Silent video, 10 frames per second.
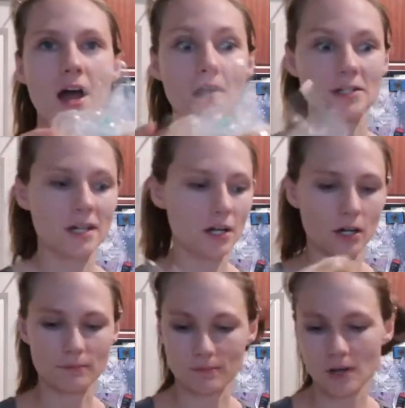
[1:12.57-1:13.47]
Hot,
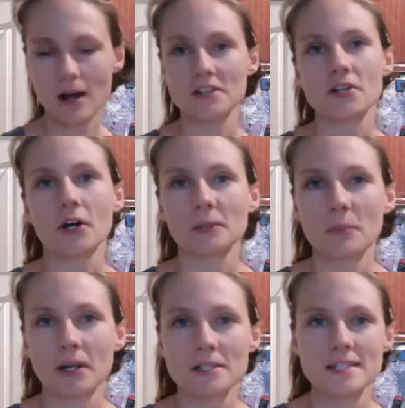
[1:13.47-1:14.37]
er, hot dog
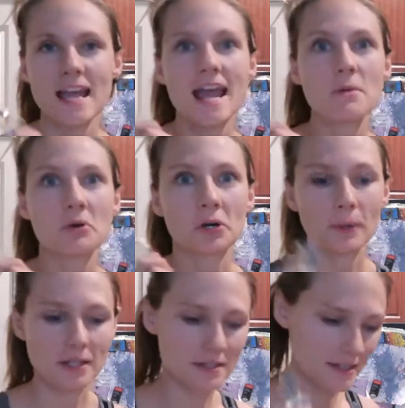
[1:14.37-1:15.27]
buns. Hamburger
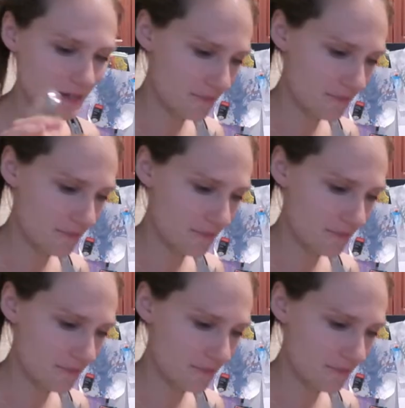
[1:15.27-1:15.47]
buns.